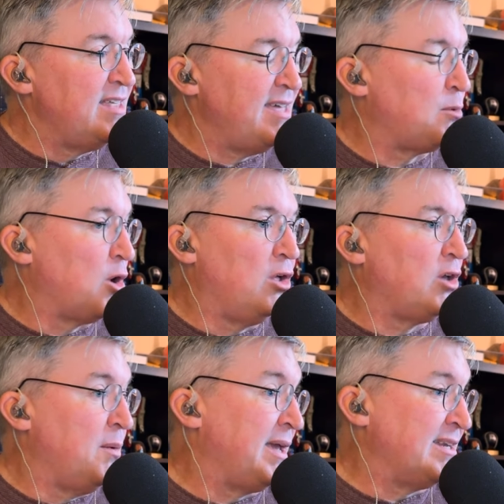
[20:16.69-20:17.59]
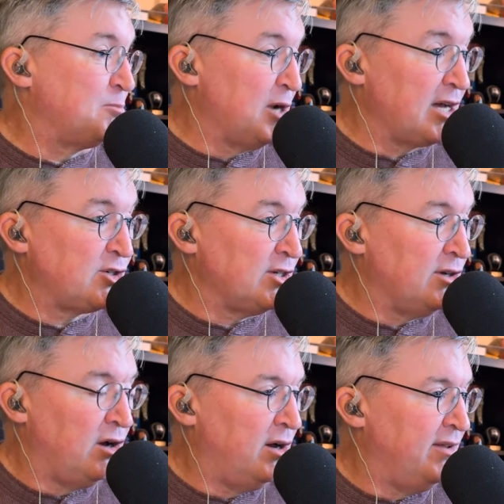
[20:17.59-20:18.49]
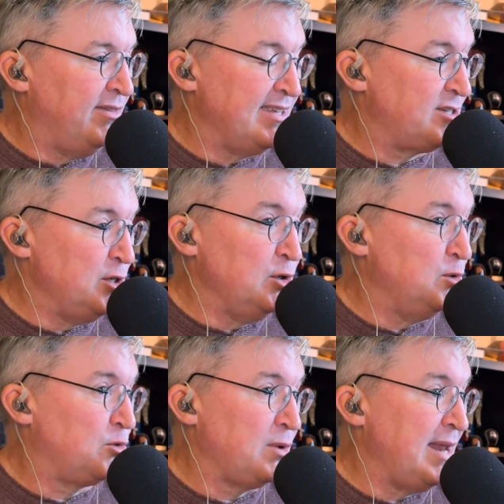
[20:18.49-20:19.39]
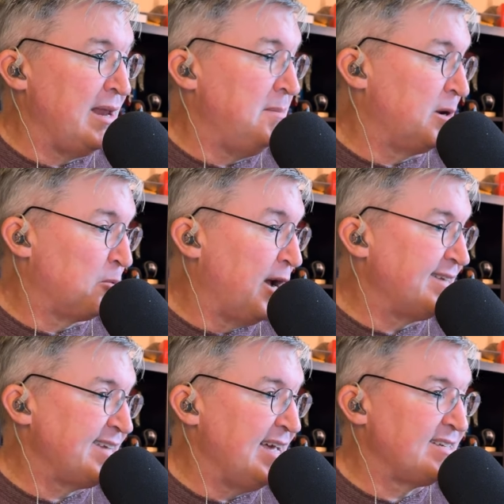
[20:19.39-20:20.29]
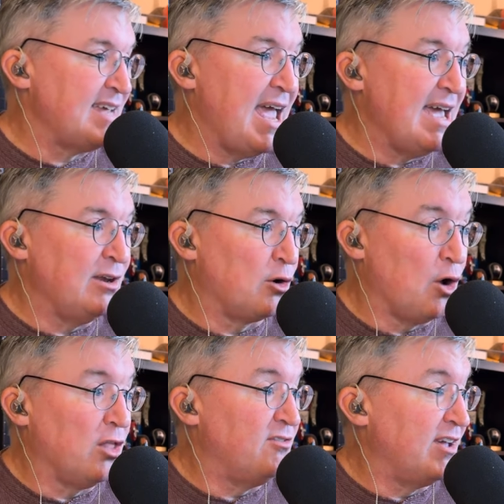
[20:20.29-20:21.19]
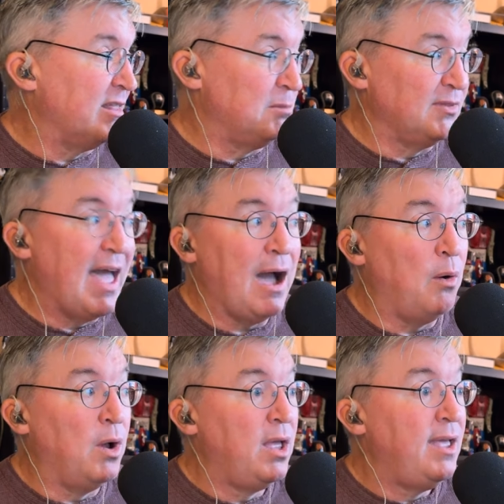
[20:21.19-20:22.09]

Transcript: they were all going into production on this new three nanometer process and are all available now